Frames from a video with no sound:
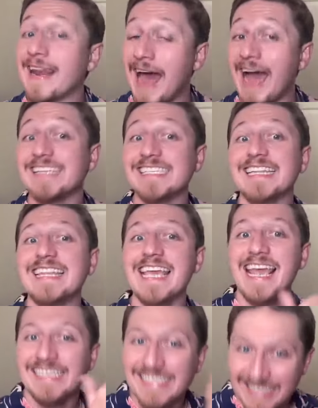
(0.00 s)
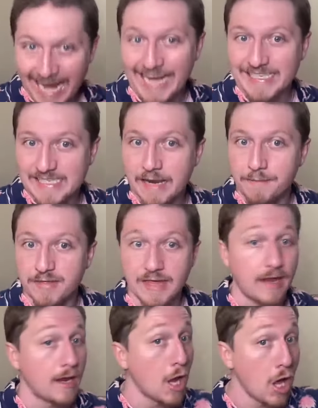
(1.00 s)
And I said the exact same
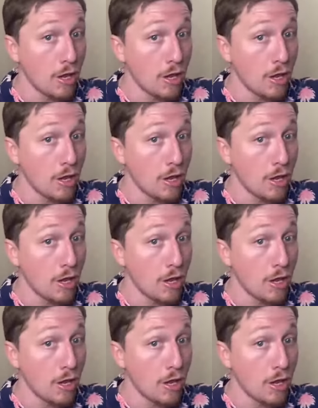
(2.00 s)
thing.